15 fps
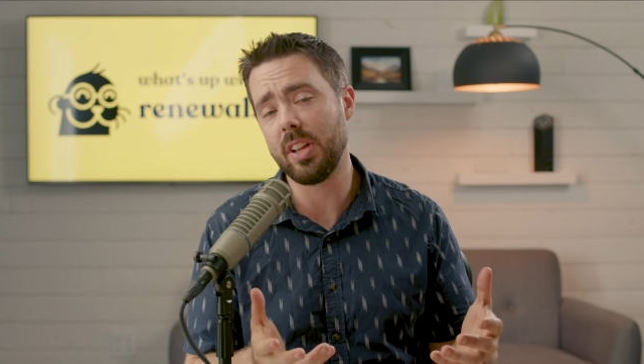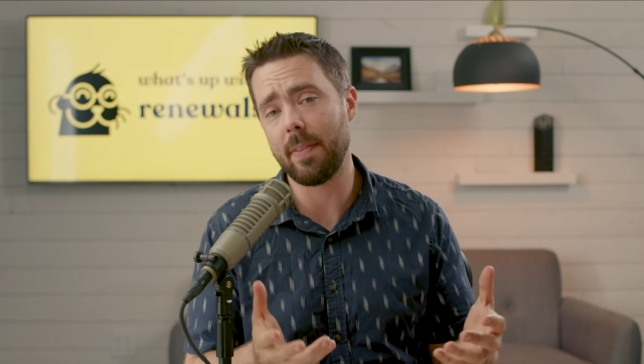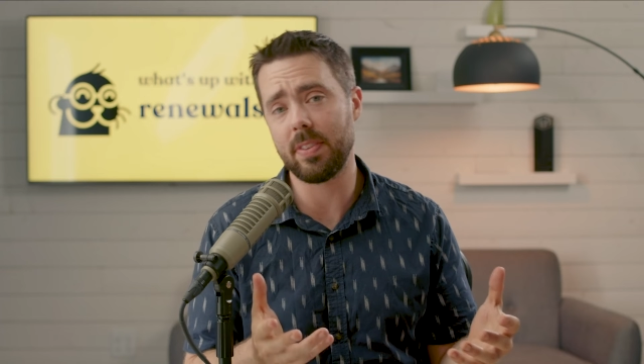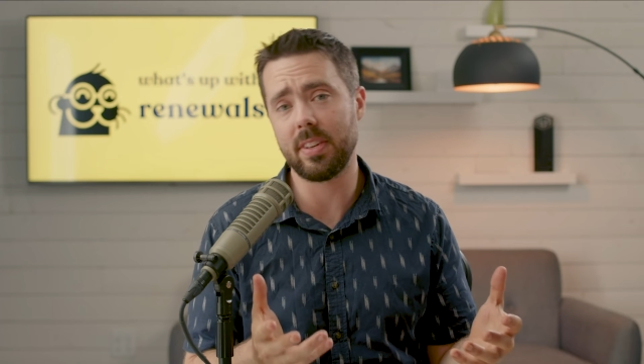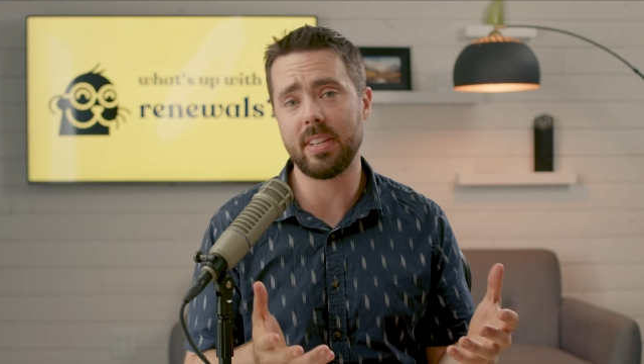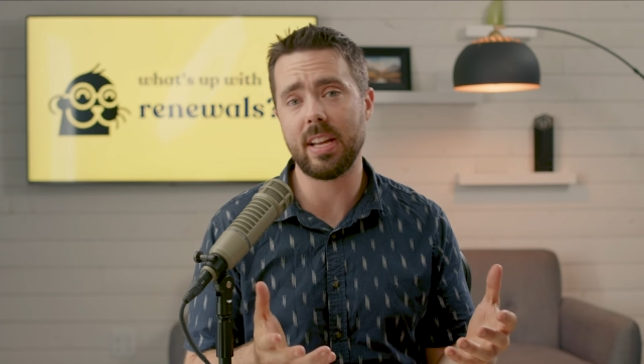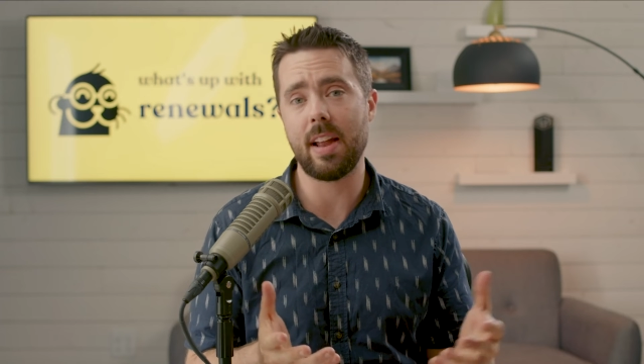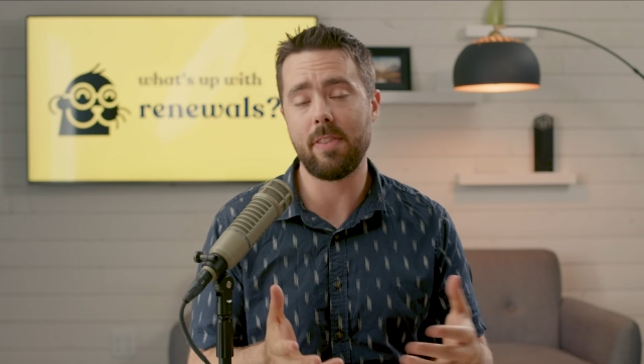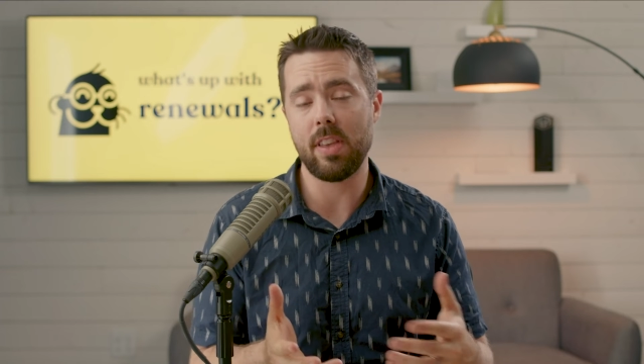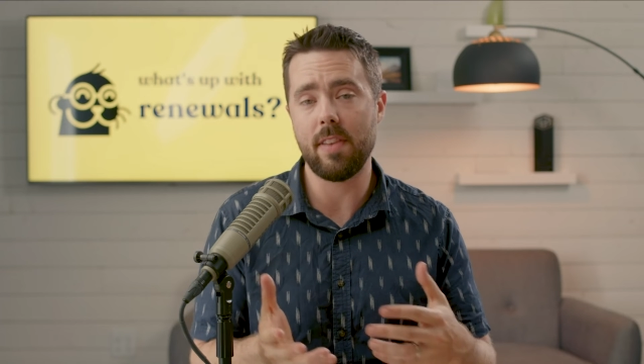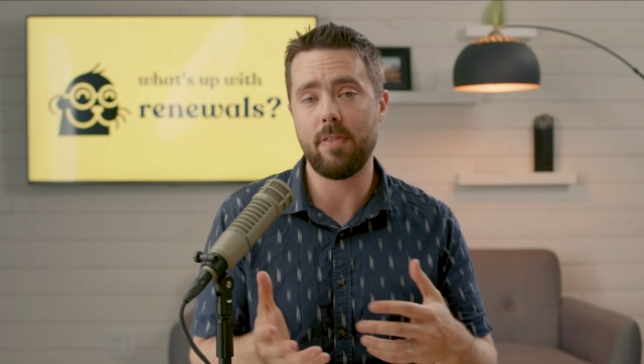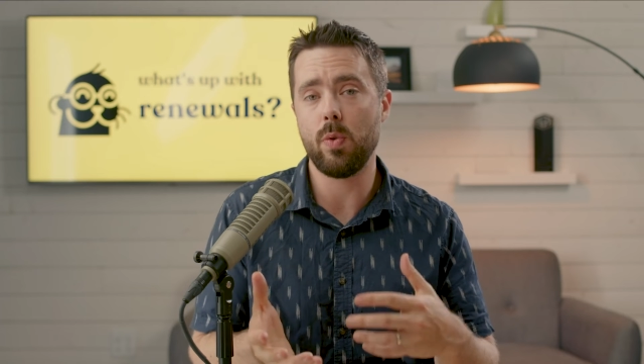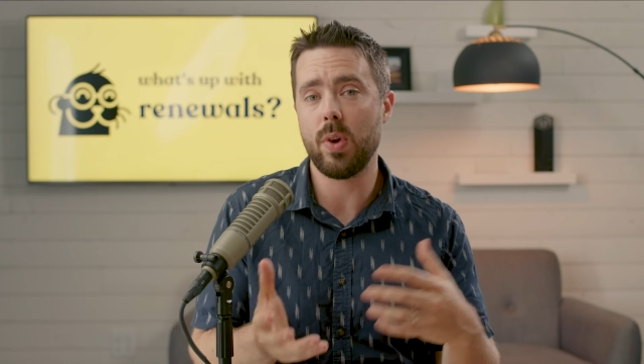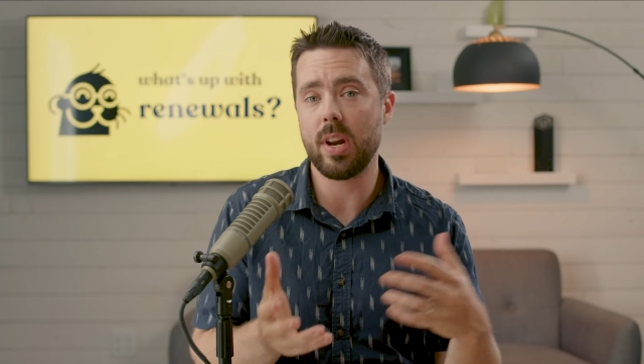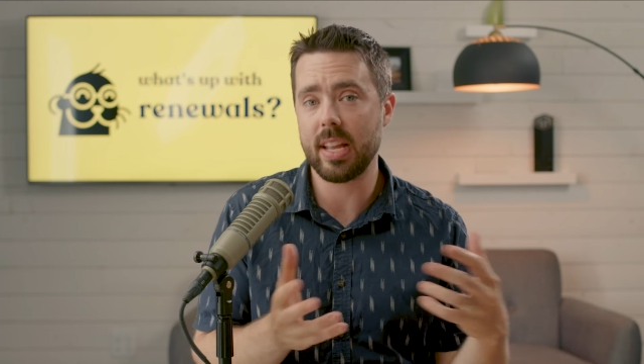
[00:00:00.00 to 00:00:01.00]
you have to decide
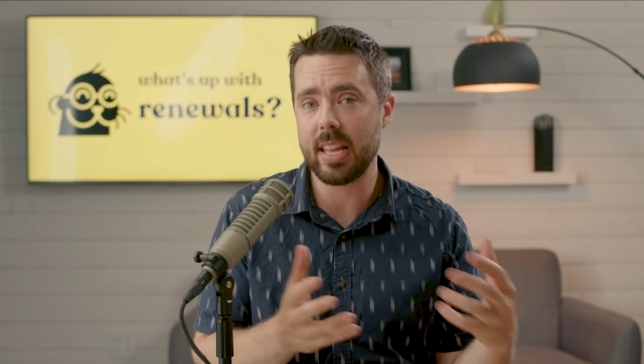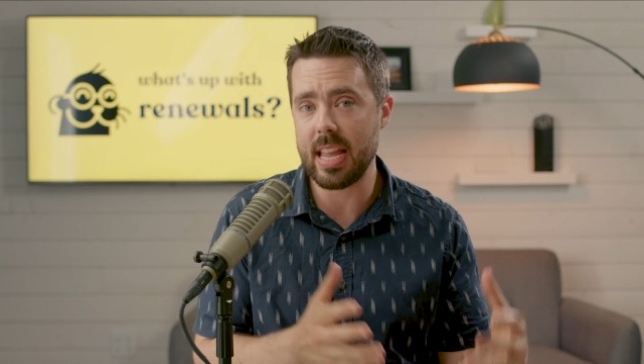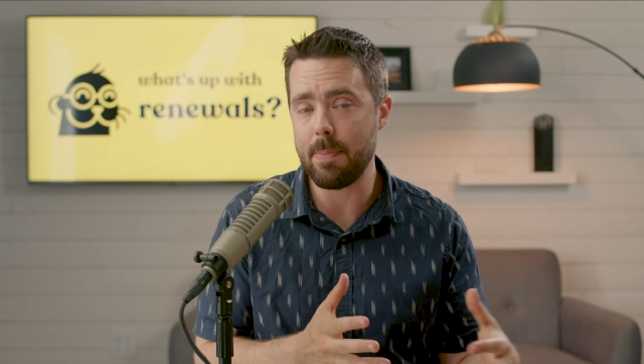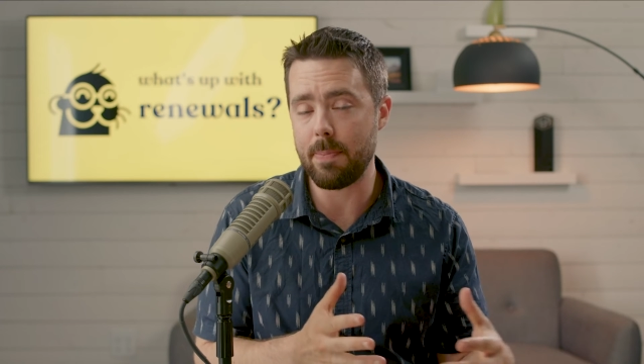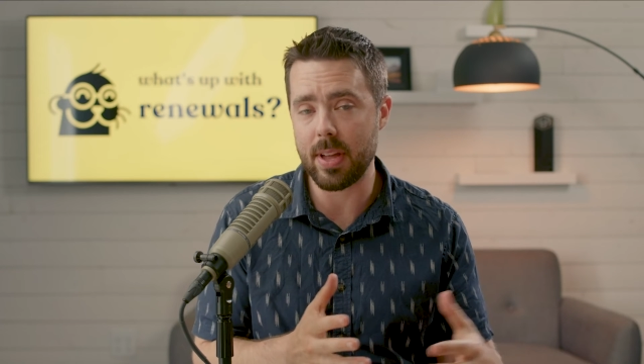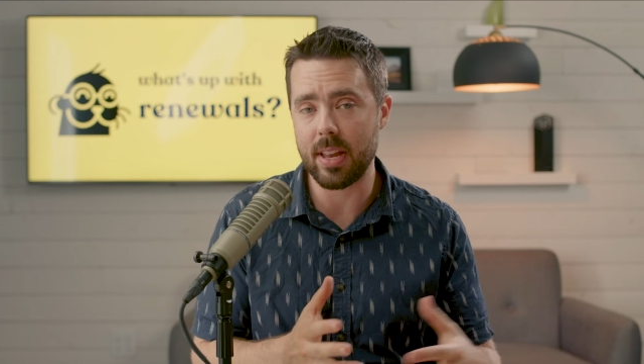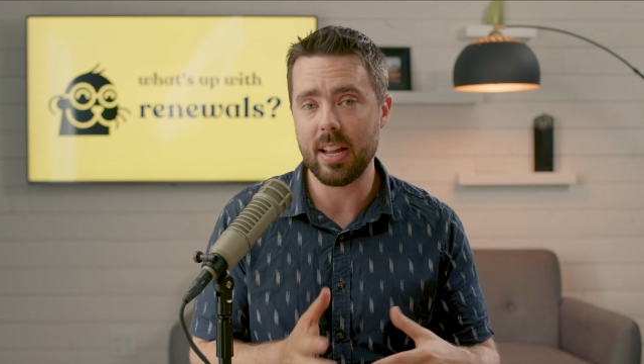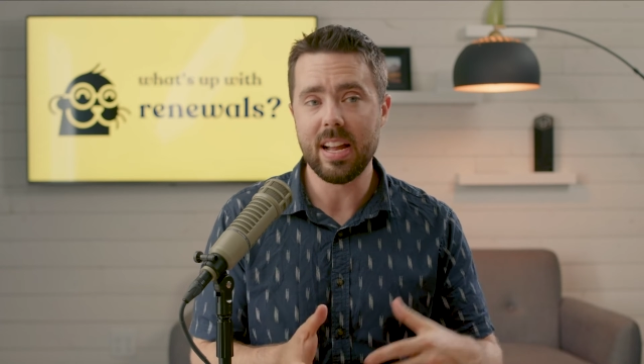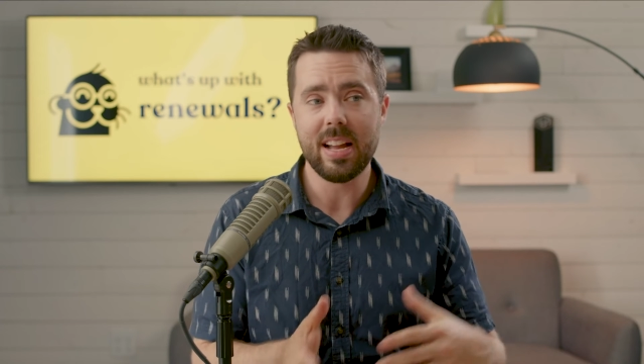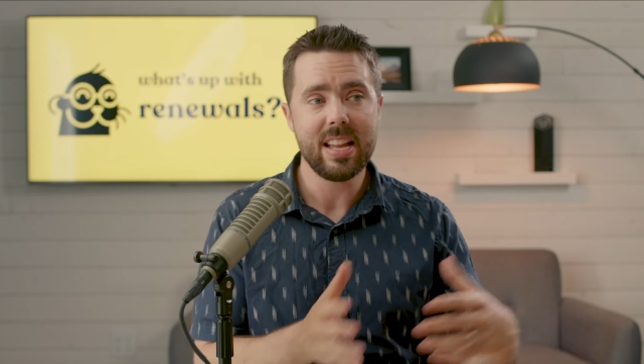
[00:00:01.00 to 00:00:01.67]
if you wanna keep it,